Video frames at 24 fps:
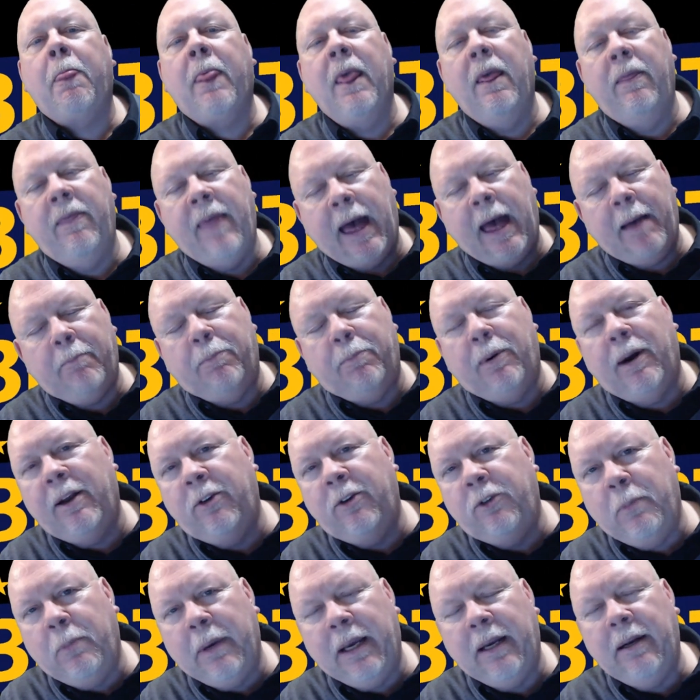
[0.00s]
That
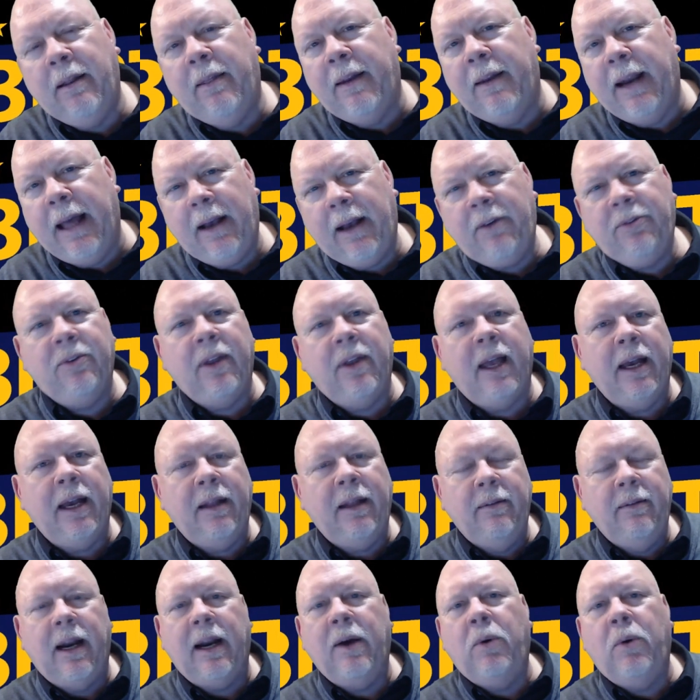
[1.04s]
brings me to the next
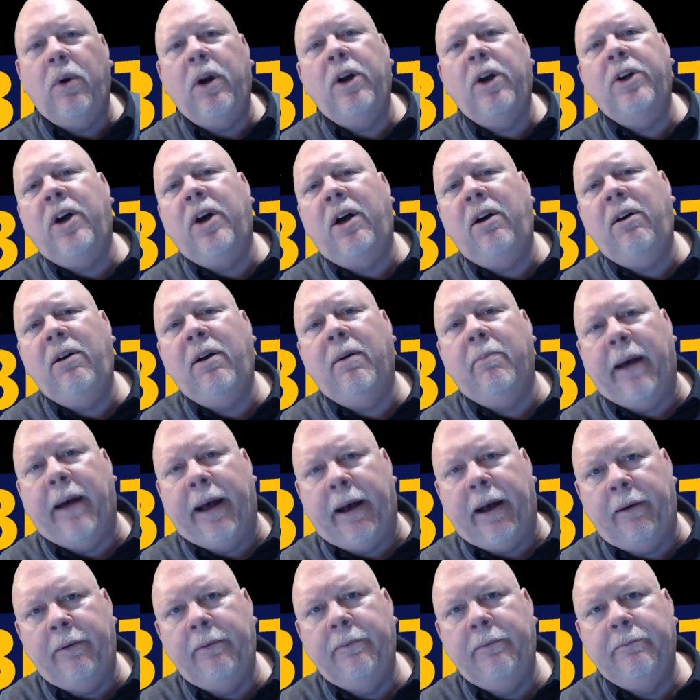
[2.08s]
thing that I want to talk about.